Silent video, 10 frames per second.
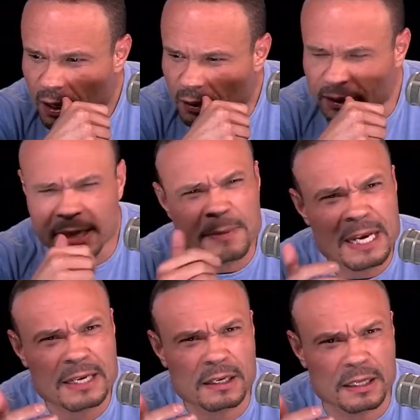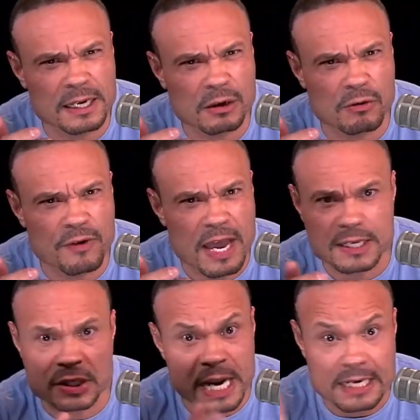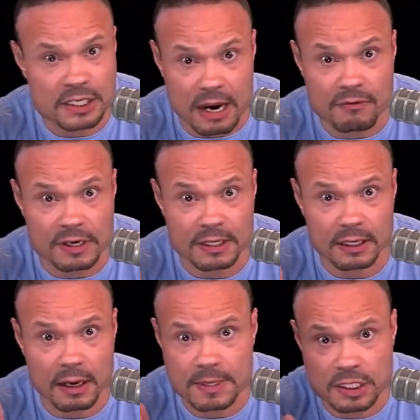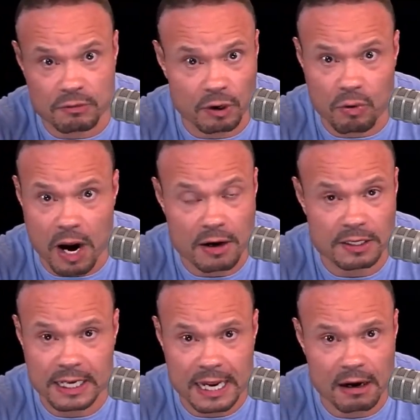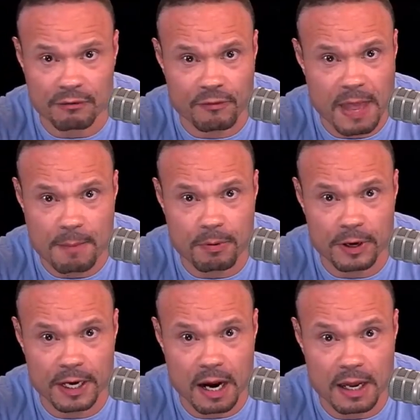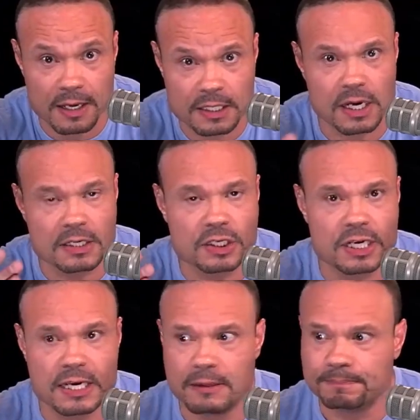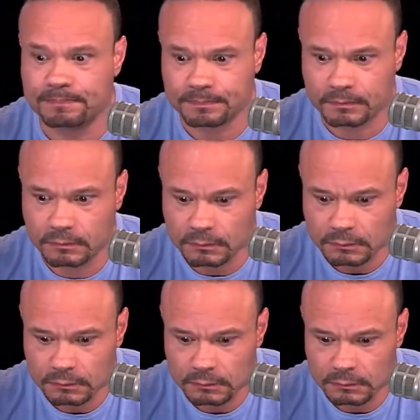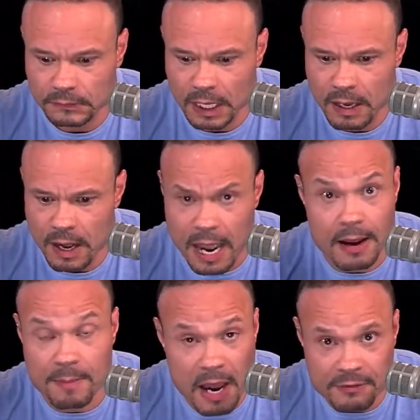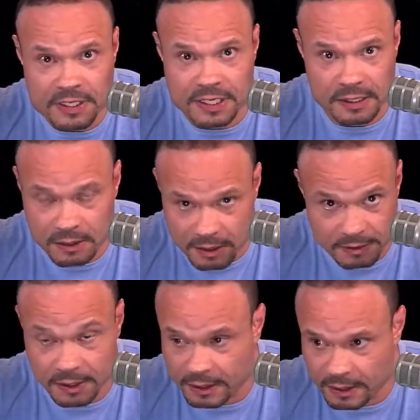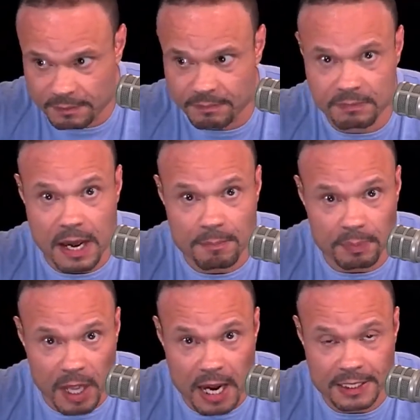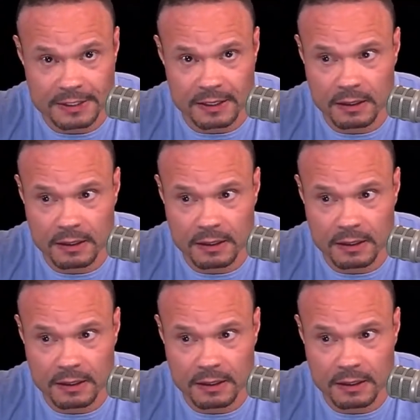Limited clinical value, it changed everything. I mean, she required care from that point on. And she, I'm obviously not blind,